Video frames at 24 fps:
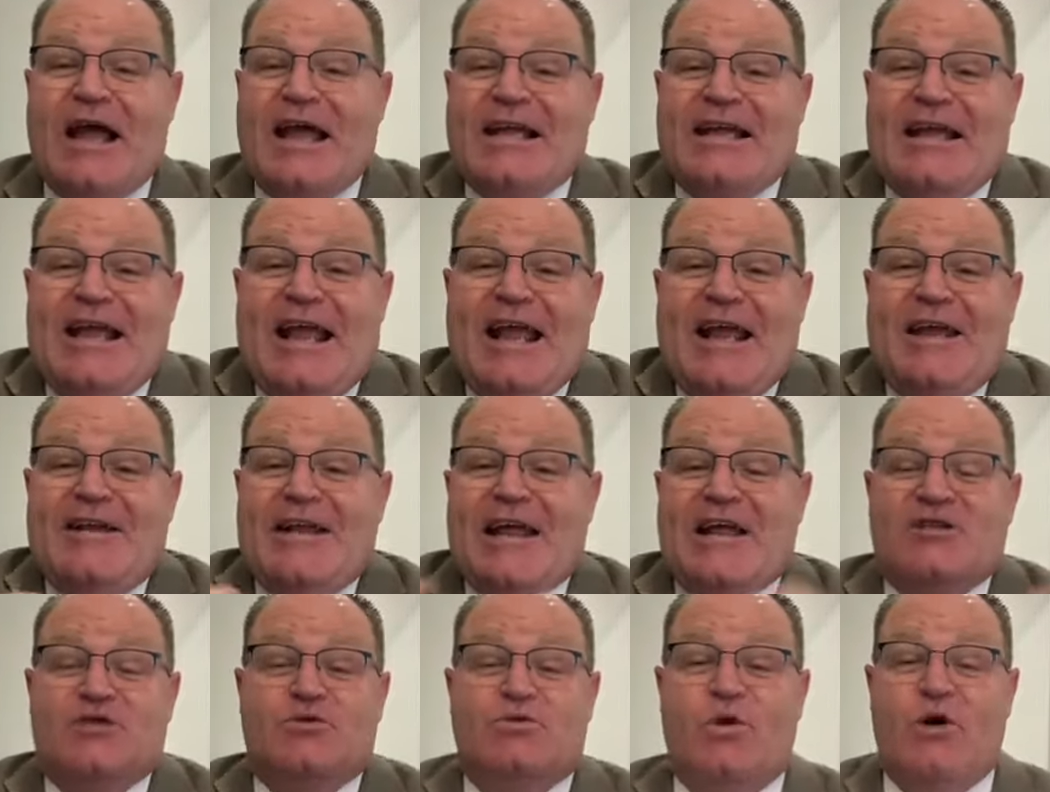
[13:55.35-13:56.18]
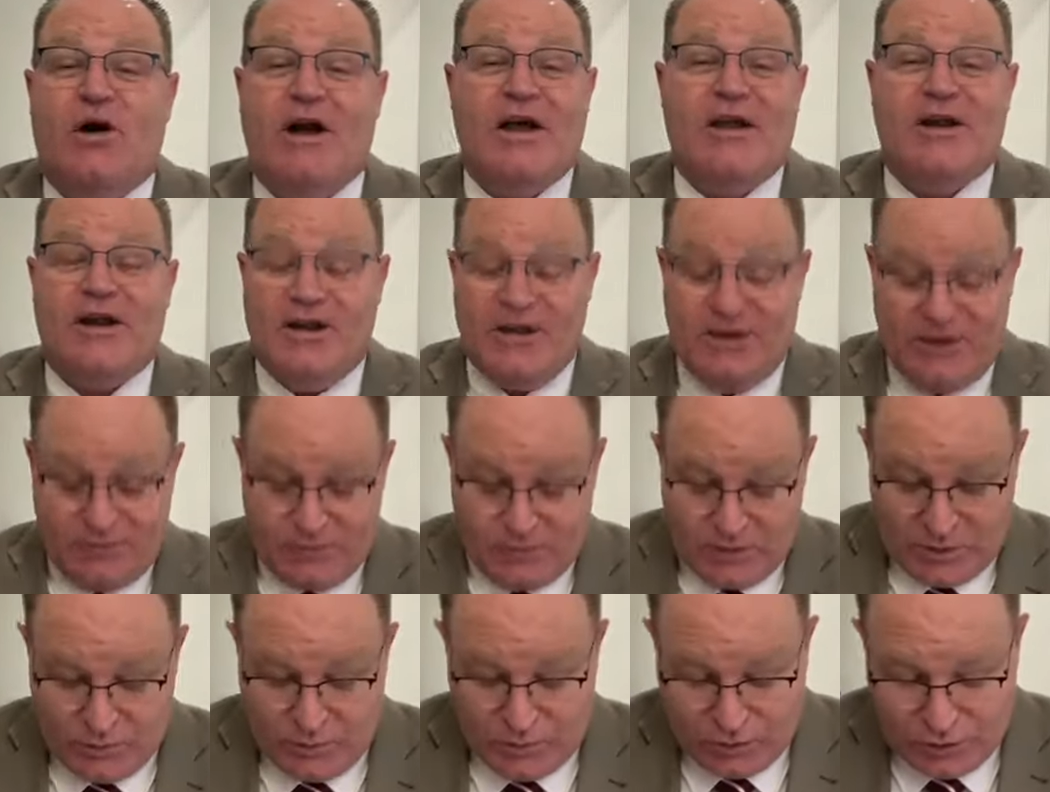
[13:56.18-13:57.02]
Again, that's why I don't
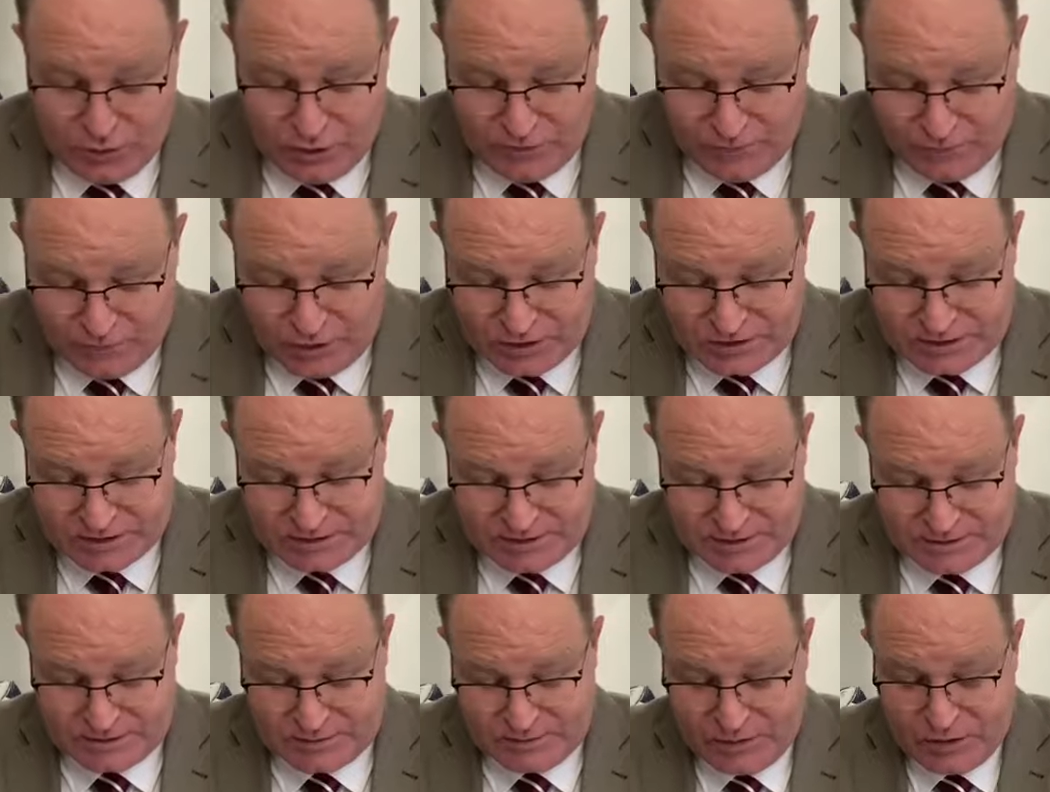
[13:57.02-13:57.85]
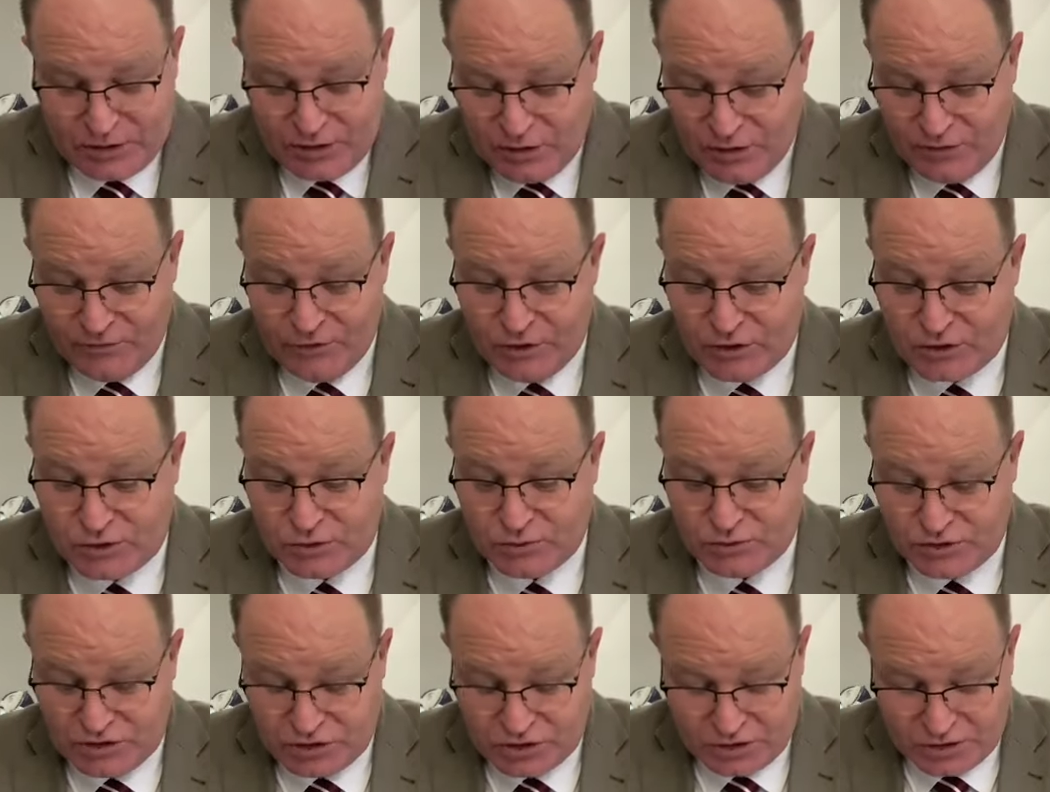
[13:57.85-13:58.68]
agree with universalism, the
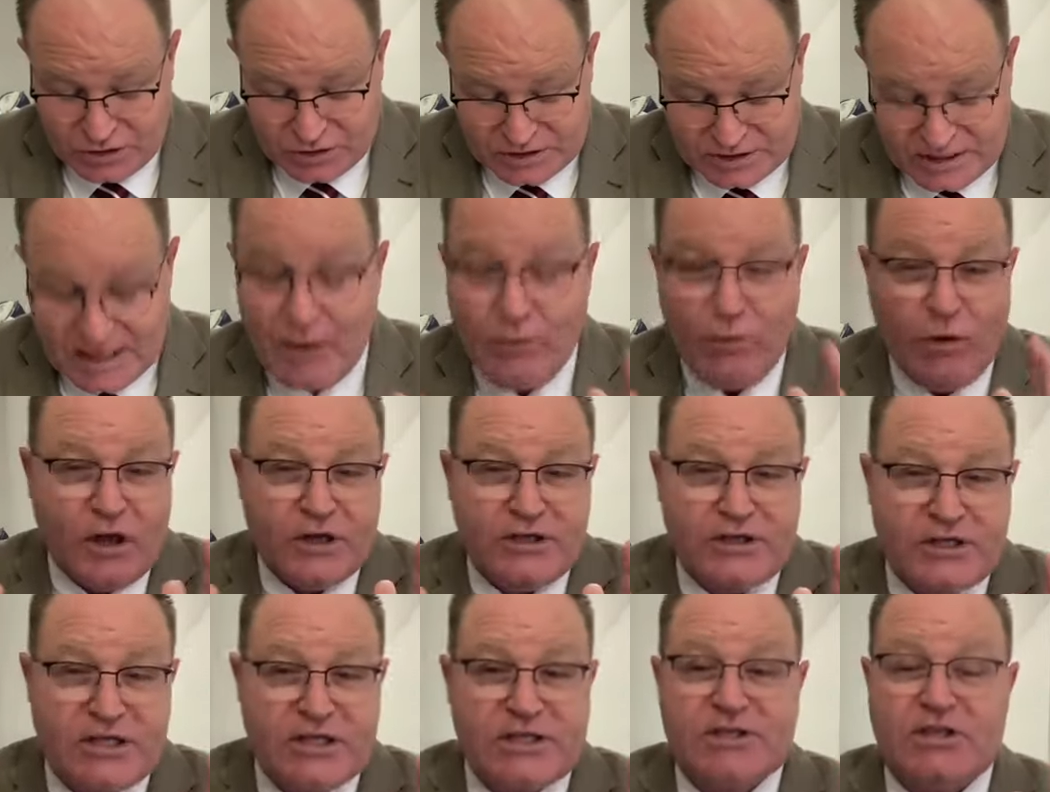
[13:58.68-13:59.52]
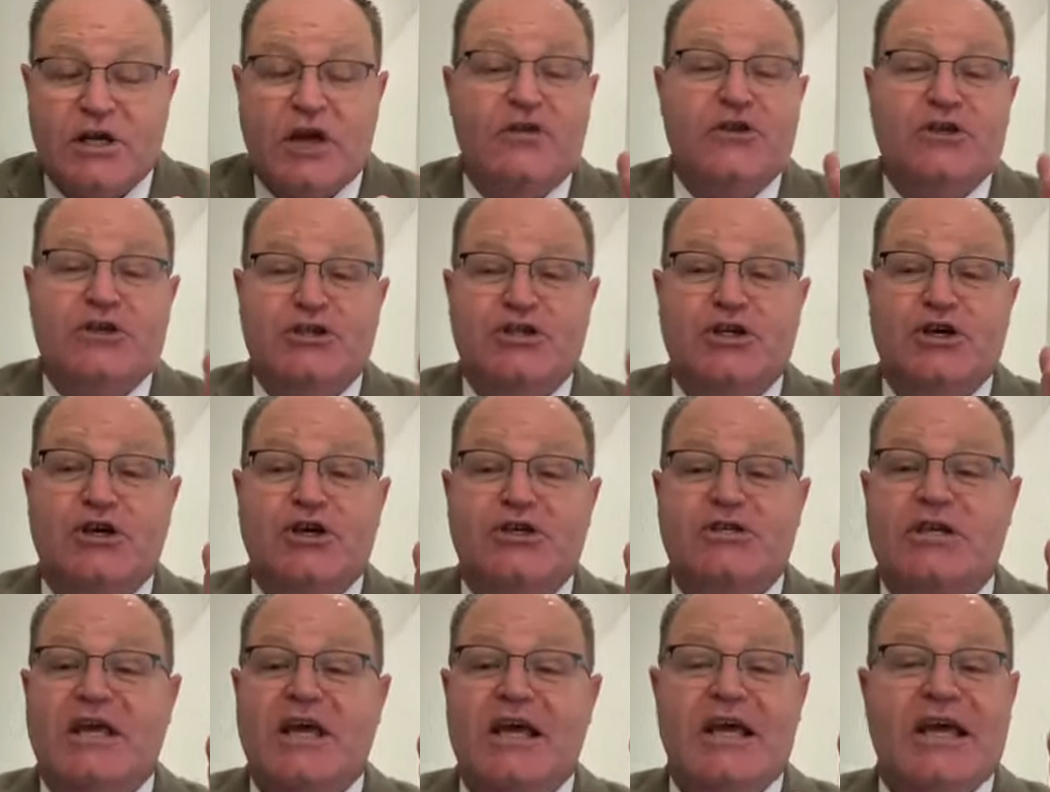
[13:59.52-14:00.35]
universal church. Now watch this. So the
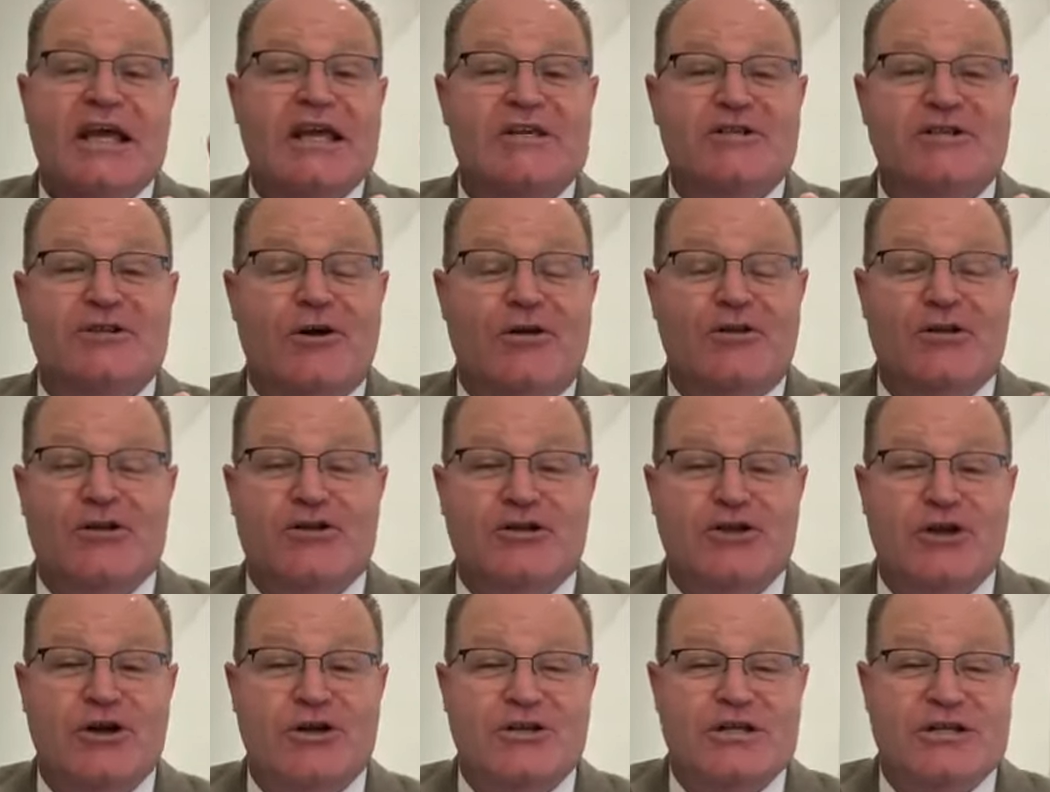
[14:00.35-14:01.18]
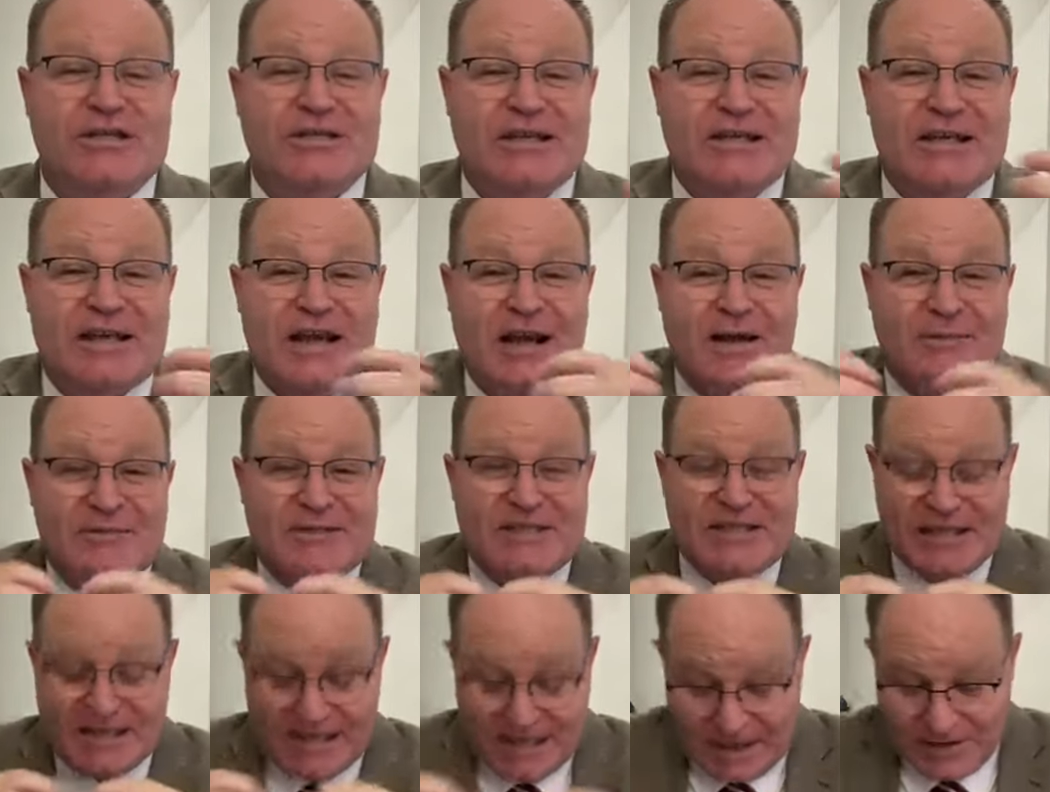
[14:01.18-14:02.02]
church is not the church until it
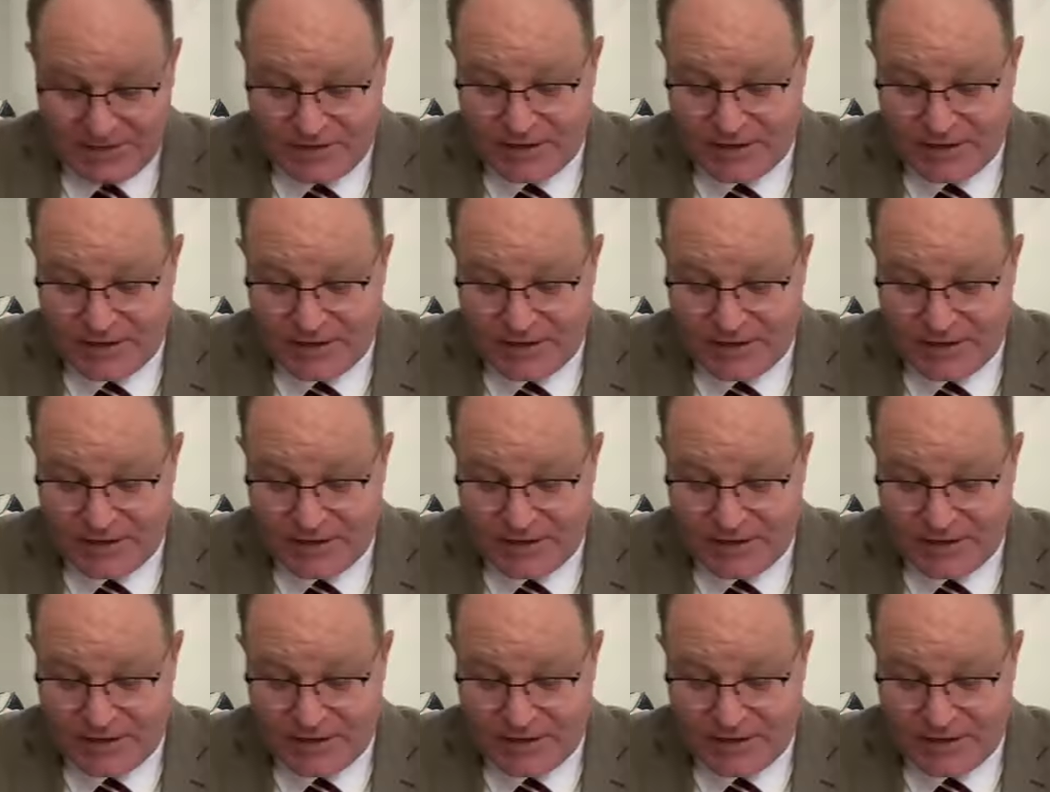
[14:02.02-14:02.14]
comes